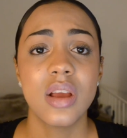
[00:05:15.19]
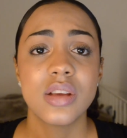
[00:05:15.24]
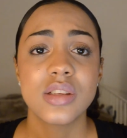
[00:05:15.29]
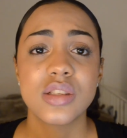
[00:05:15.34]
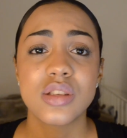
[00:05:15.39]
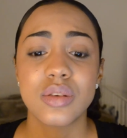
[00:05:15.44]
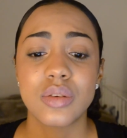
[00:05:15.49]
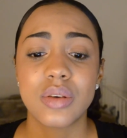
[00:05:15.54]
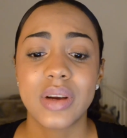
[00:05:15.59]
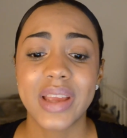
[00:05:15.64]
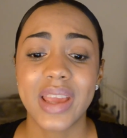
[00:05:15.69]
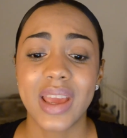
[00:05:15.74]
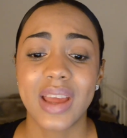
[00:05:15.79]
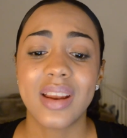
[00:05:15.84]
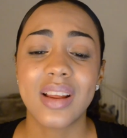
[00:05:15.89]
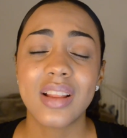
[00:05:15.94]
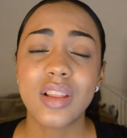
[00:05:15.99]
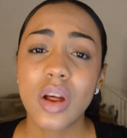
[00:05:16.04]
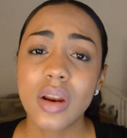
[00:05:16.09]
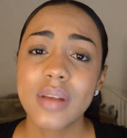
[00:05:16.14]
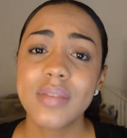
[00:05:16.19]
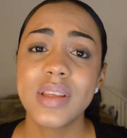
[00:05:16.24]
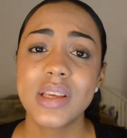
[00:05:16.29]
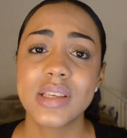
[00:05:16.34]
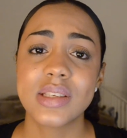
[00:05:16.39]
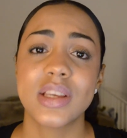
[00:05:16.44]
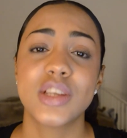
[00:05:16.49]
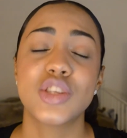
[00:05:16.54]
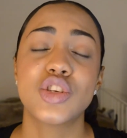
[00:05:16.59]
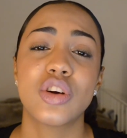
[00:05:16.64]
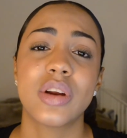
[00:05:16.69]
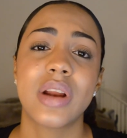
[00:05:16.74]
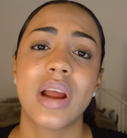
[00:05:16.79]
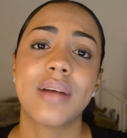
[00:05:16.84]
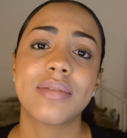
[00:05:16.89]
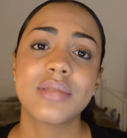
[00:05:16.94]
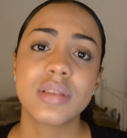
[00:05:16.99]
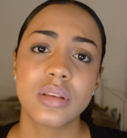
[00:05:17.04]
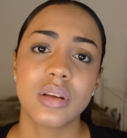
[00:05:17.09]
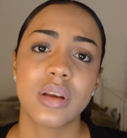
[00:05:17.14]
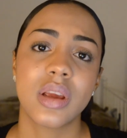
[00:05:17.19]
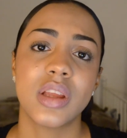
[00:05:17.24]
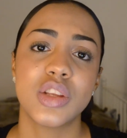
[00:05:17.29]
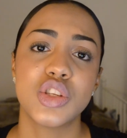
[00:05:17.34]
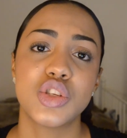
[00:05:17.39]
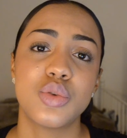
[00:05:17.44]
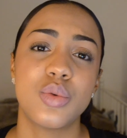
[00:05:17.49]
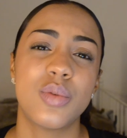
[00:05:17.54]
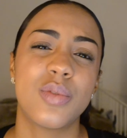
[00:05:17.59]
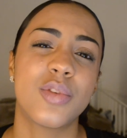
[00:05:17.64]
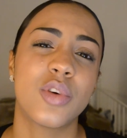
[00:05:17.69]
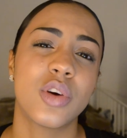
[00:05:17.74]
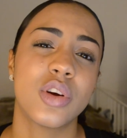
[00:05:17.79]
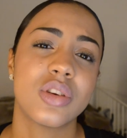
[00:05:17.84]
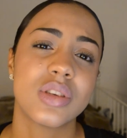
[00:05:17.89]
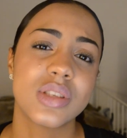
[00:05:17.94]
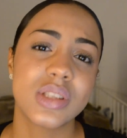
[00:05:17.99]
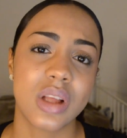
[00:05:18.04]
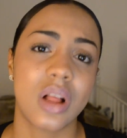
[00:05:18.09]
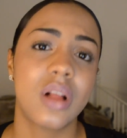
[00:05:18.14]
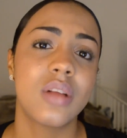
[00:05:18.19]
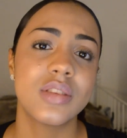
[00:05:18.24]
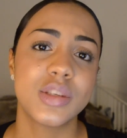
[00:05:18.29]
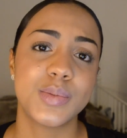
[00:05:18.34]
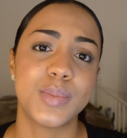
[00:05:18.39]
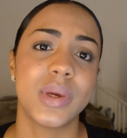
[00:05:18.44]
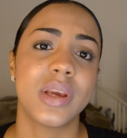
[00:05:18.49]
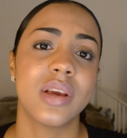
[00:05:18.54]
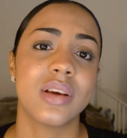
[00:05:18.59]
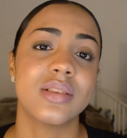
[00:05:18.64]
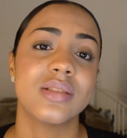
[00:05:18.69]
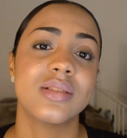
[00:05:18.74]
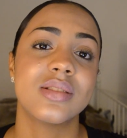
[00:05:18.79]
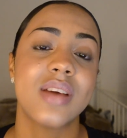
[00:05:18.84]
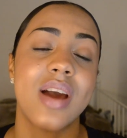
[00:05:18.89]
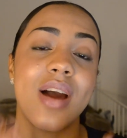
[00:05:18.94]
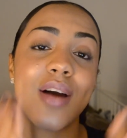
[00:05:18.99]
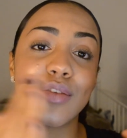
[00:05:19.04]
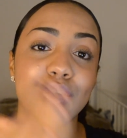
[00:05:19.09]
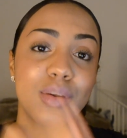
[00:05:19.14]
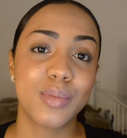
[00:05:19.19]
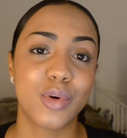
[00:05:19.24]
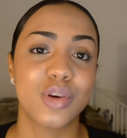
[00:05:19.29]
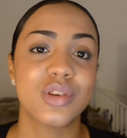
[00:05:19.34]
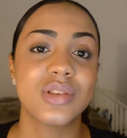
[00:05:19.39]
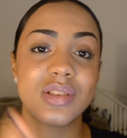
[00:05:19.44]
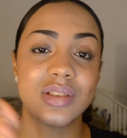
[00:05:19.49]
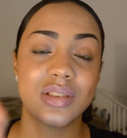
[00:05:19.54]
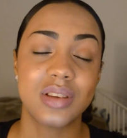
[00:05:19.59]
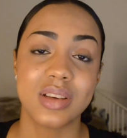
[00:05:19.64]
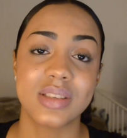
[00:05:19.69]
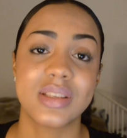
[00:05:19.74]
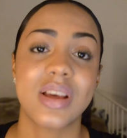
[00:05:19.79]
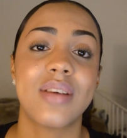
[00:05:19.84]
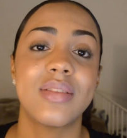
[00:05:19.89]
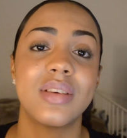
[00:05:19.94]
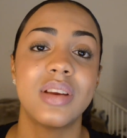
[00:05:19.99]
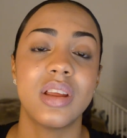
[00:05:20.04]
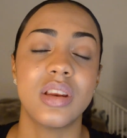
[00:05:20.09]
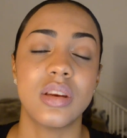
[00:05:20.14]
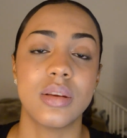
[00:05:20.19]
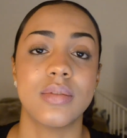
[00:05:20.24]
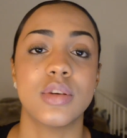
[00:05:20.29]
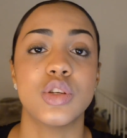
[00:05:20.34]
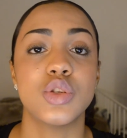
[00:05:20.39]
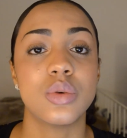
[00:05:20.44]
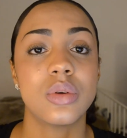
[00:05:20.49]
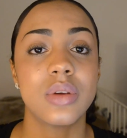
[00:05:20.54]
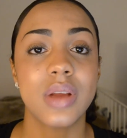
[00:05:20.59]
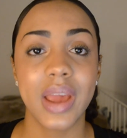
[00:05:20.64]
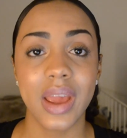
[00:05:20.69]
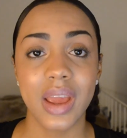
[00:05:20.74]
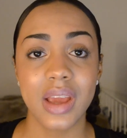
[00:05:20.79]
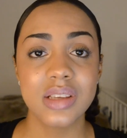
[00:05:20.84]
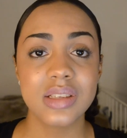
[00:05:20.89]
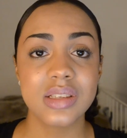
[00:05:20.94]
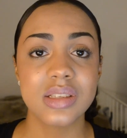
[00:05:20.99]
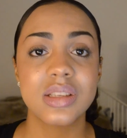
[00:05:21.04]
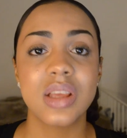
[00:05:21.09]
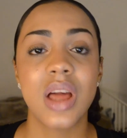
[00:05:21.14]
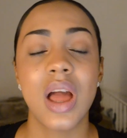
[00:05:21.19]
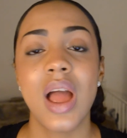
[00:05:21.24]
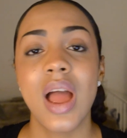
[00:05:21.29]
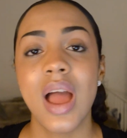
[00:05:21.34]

So again, a lot of these things you're going to have to look into for yourselves, because every person does have an individual case,